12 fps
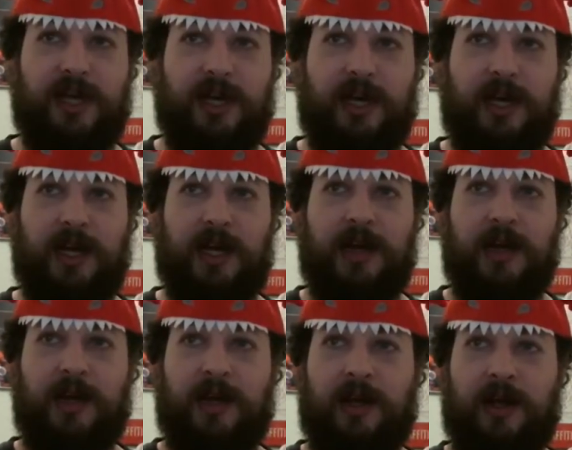I had
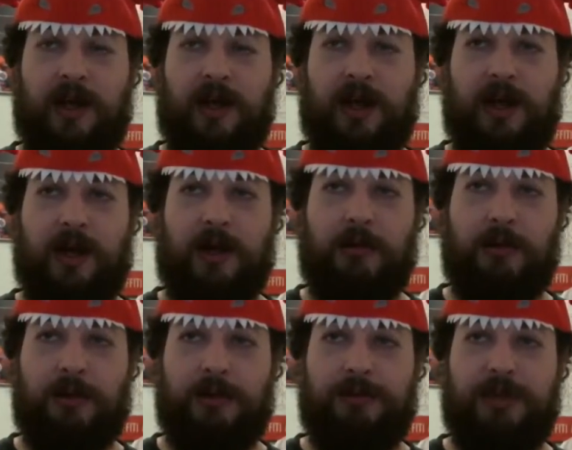
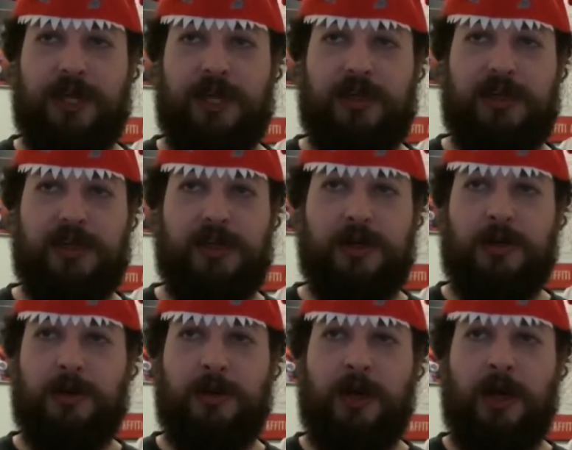would be
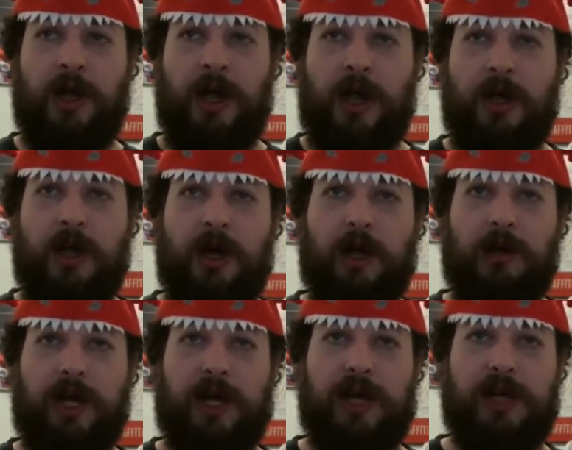to
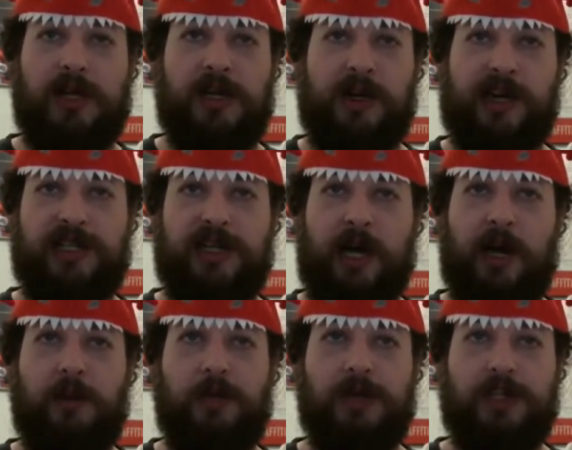allow you to
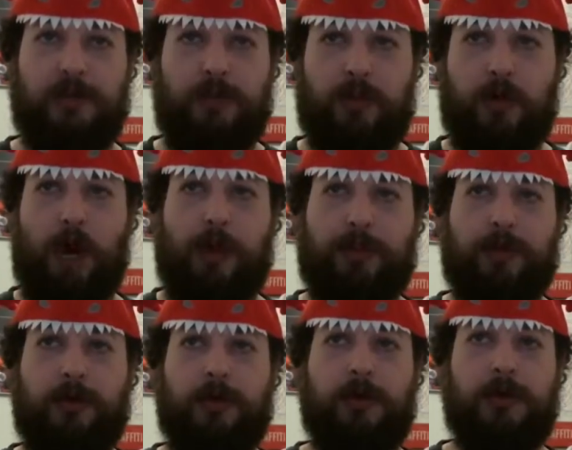assign which prop
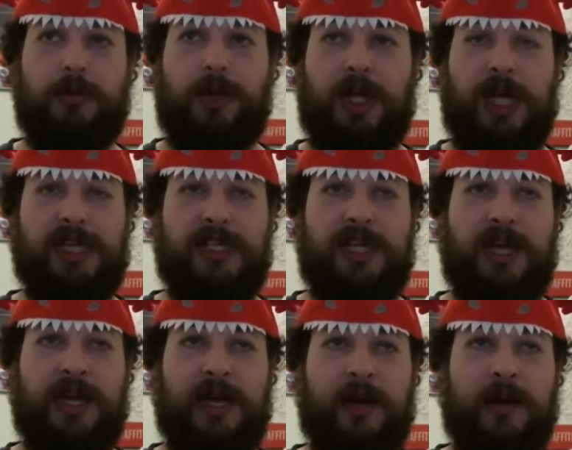group it's
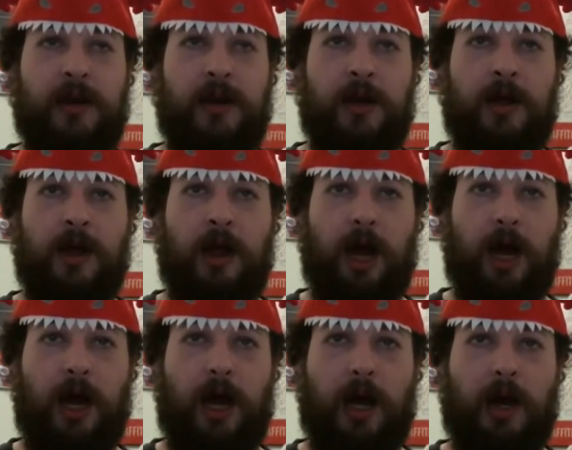in,
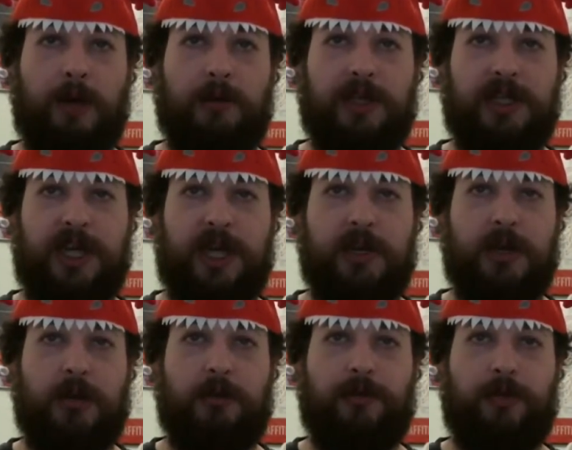because I had
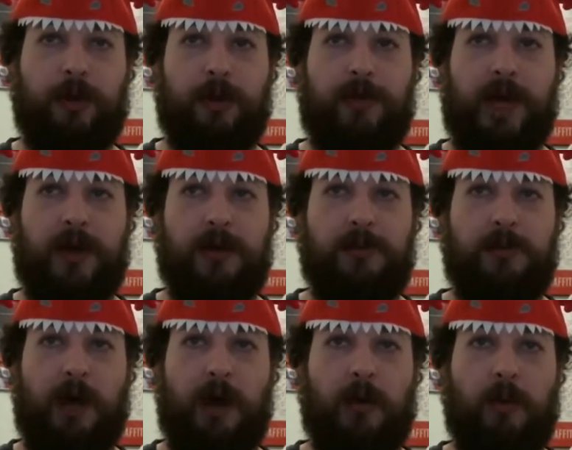talked before about
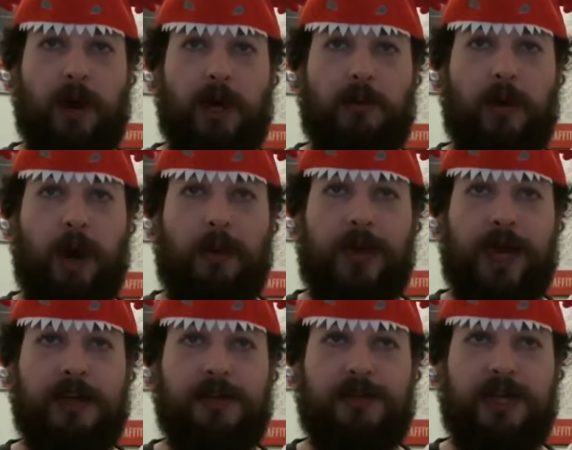wanting prop
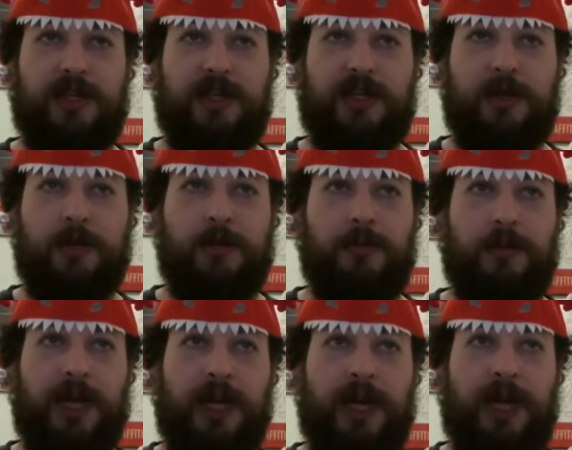management, so
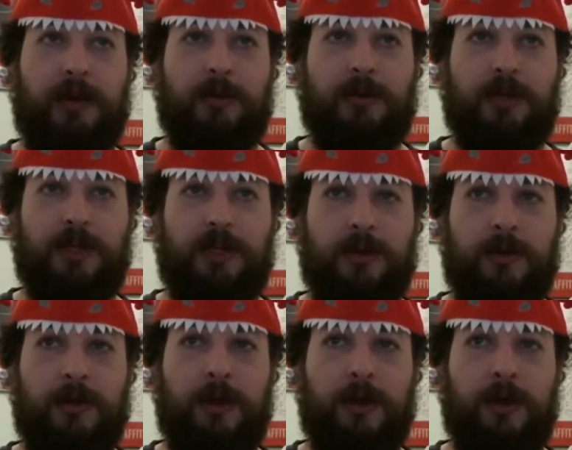being able to